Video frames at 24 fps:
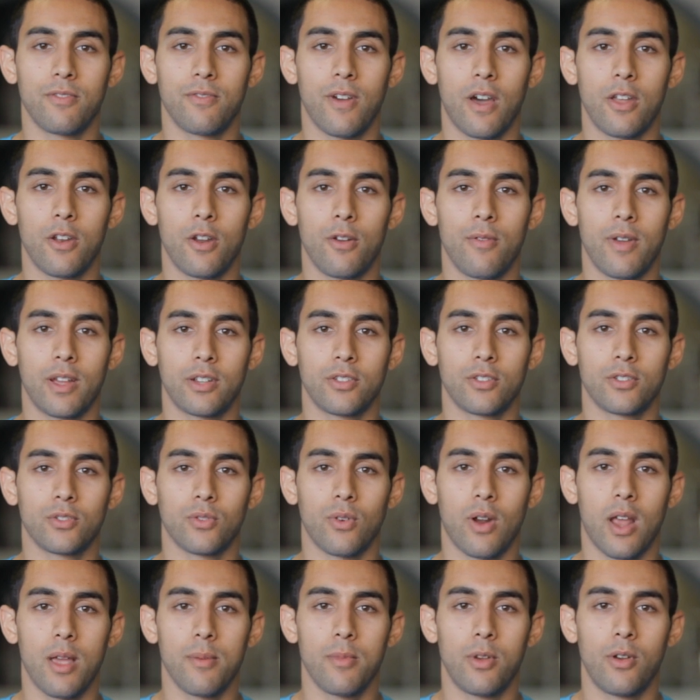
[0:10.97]
founder of
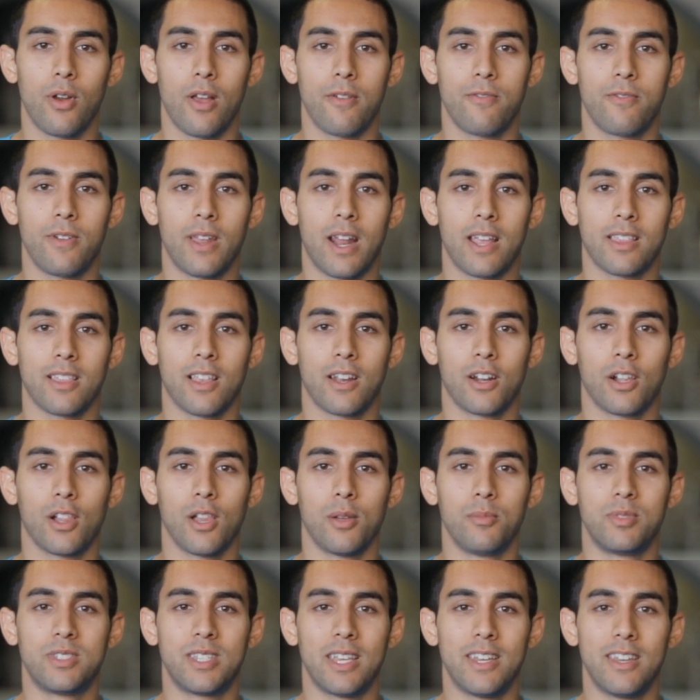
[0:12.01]
Exerscribe here at Fit Athletic
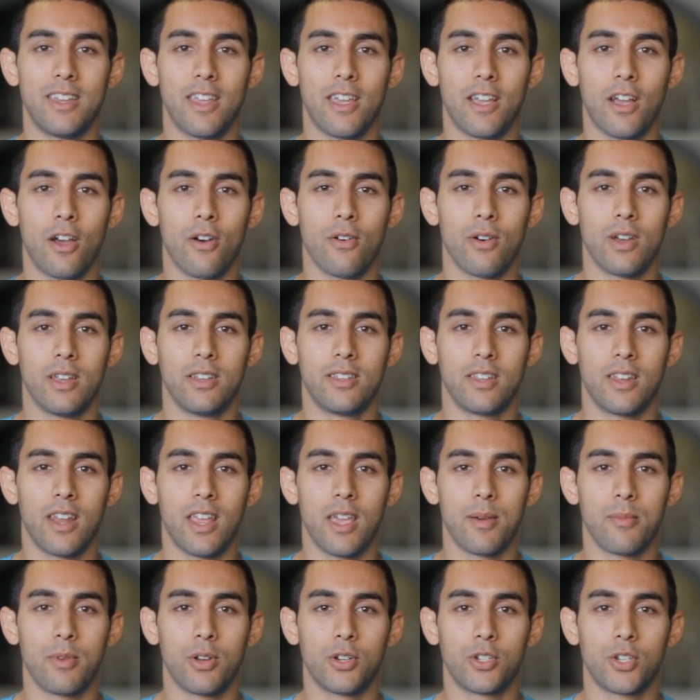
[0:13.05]
Club San Diego, and
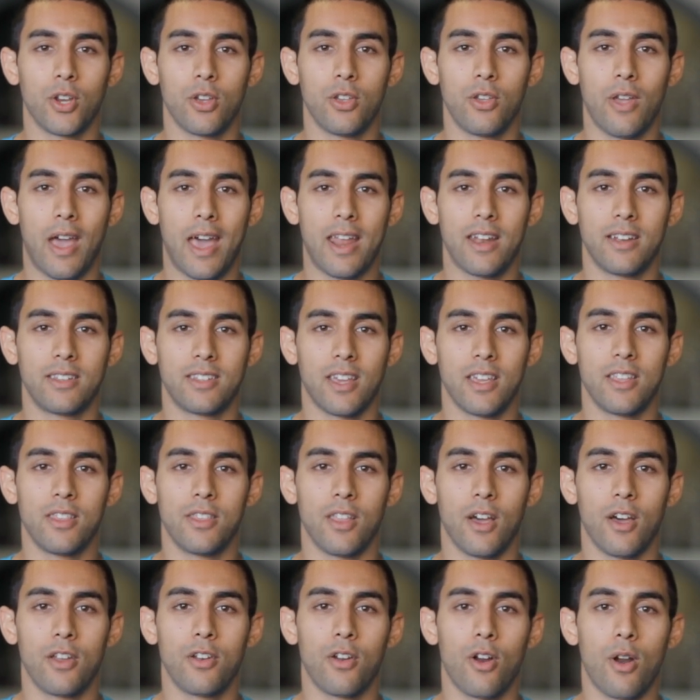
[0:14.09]
today I'm going to show you how to tighten
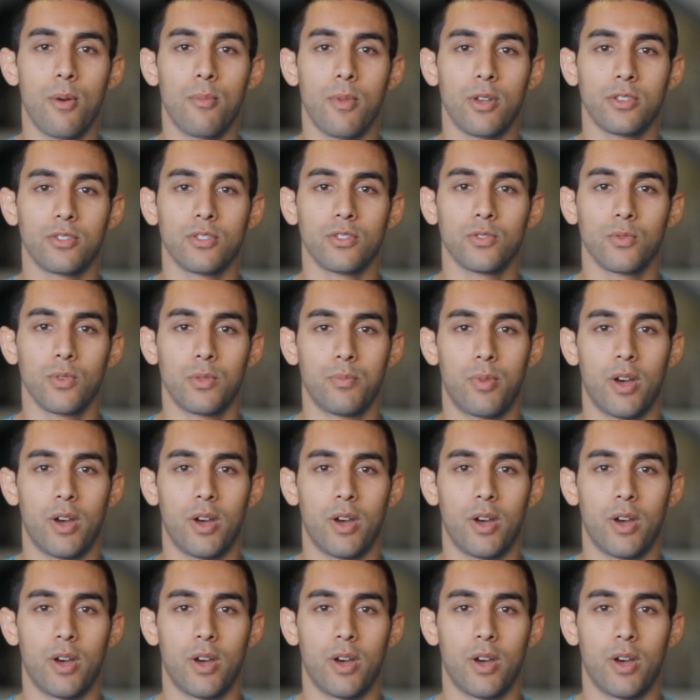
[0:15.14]
the underarm muscles with